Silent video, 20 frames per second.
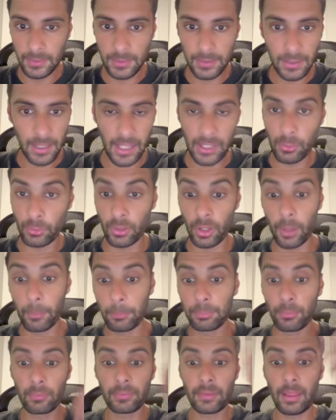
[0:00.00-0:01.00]
and you're going to
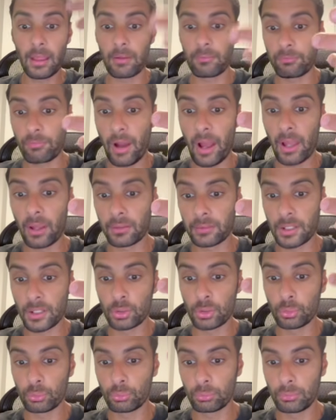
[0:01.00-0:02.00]
upload that file that you
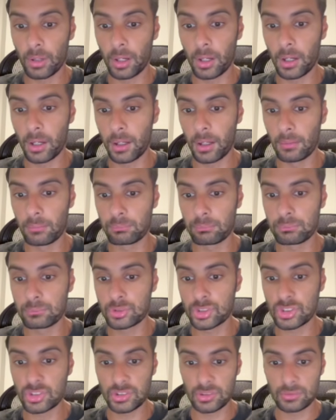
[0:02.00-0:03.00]

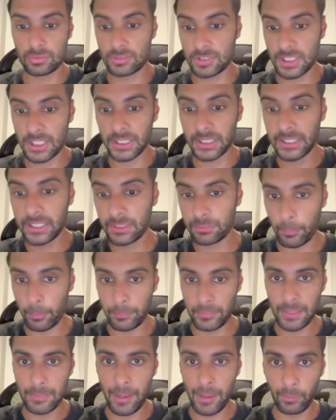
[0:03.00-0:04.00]
just cleaned from
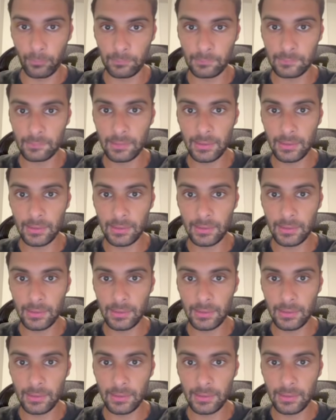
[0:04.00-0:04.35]
Debounce